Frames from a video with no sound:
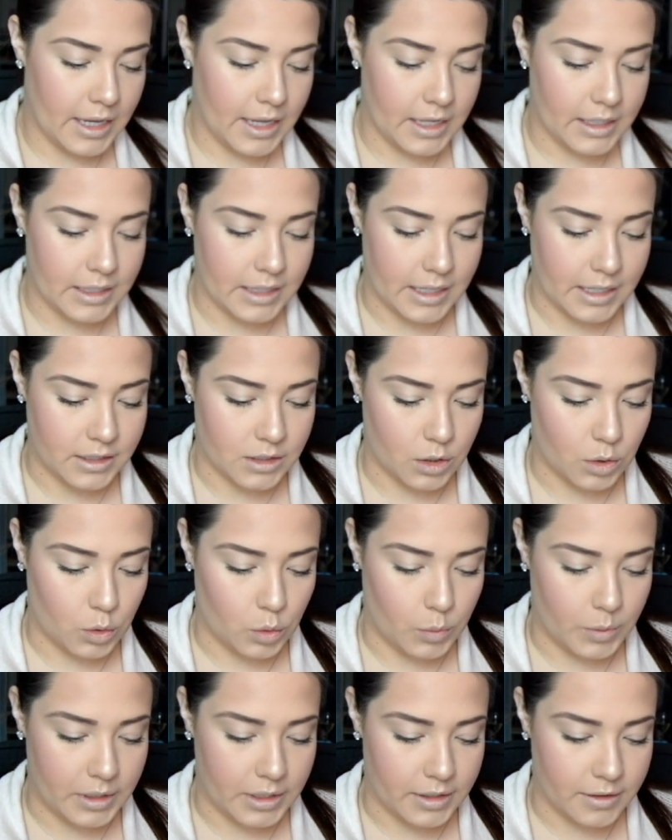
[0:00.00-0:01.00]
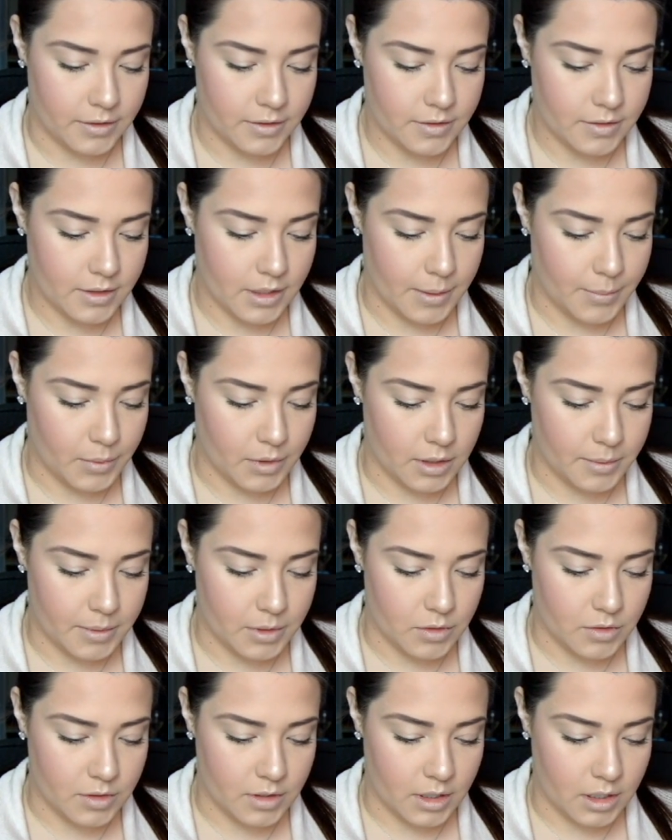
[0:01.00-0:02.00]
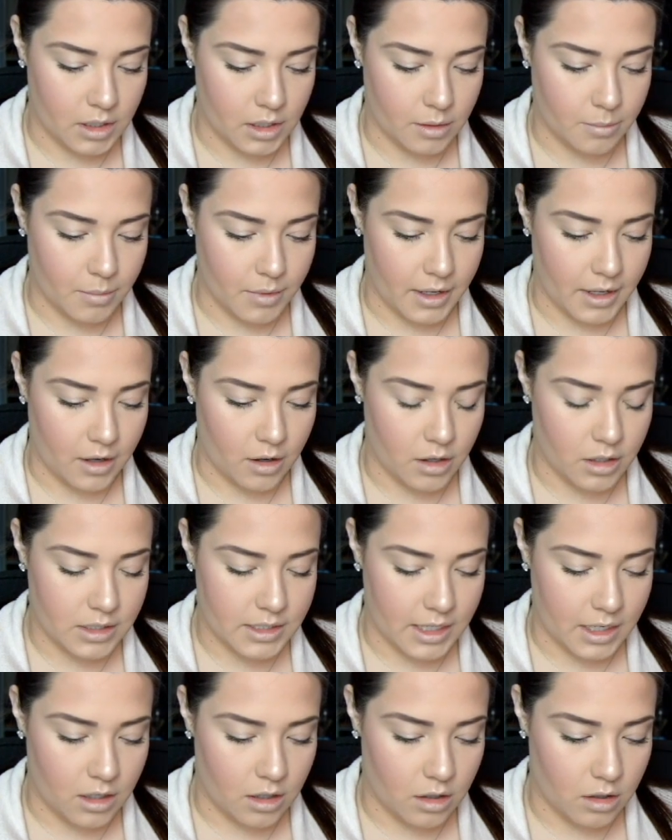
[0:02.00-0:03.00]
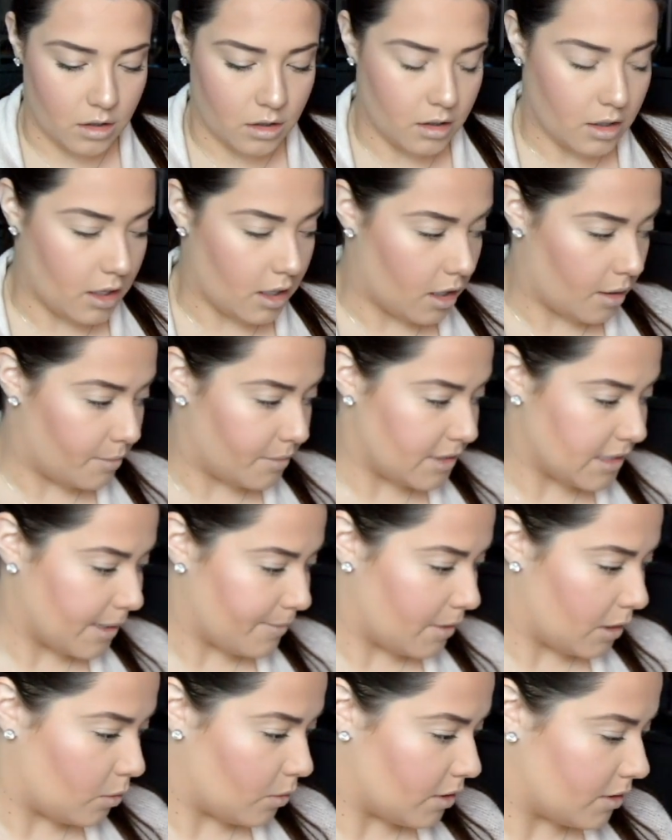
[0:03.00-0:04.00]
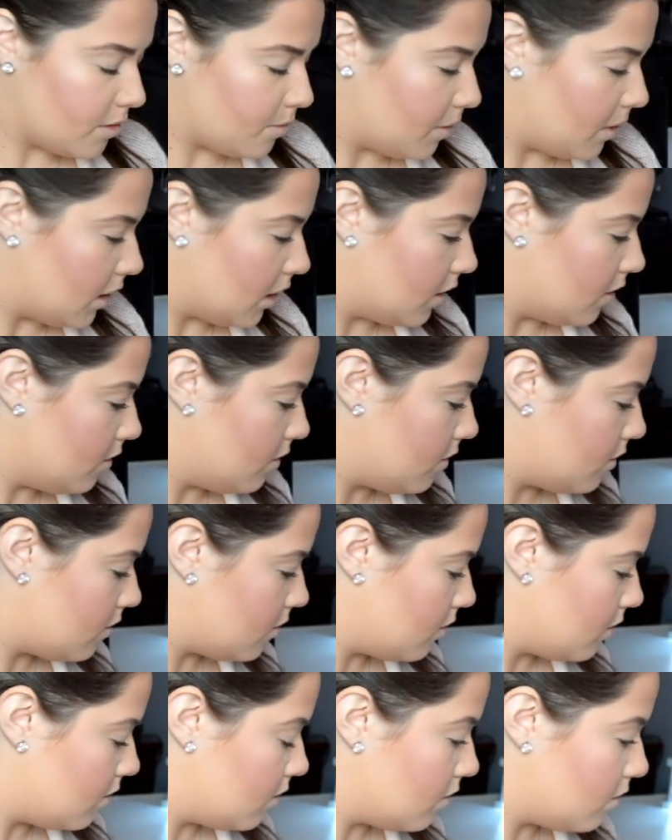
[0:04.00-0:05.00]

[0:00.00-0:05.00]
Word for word: And as always, I'm going to be using my Art um, Demi Wispies